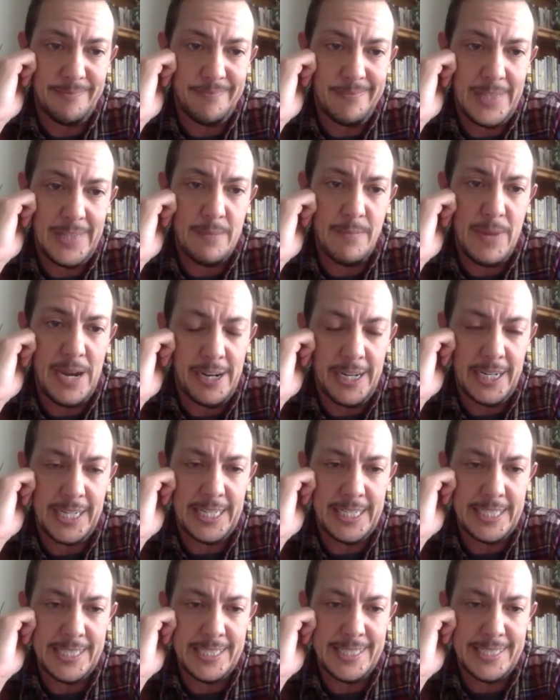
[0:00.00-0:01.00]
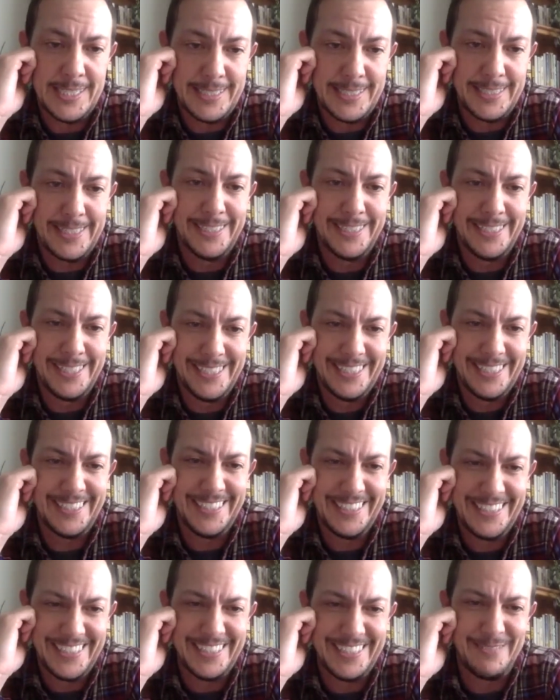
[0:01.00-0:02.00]
The Americans
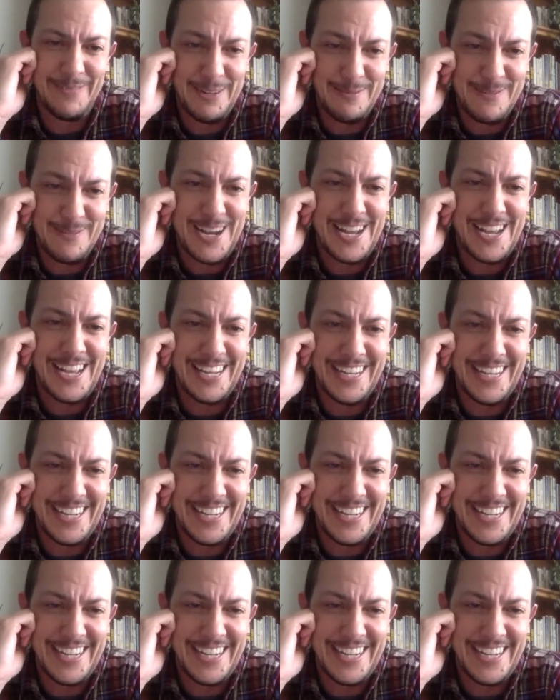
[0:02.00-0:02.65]
has been one.